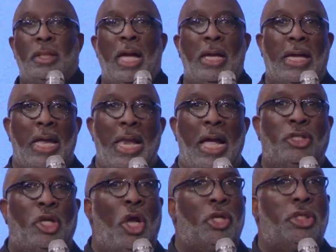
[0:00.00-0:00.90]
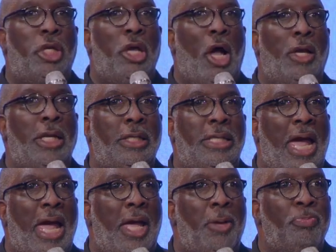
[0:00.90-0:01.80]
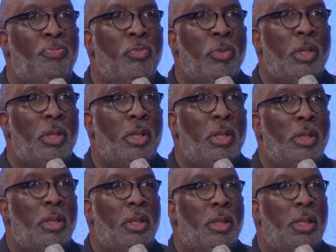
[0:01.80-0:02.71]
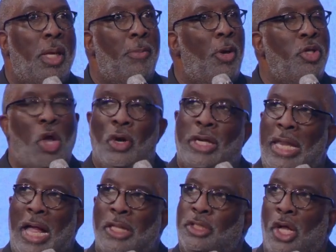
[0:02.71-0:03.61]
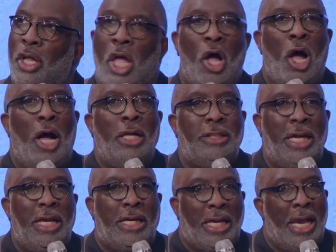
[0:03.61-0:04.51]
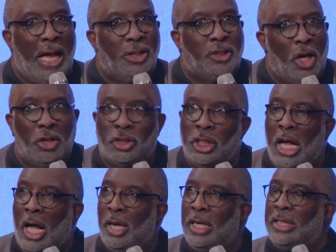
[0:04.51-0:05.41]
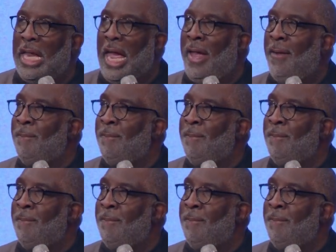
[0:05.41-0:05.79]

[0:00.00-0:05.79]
Can I talk to y'all today? Come on, no, can I talk, Aunt D, can I talk to y'all today?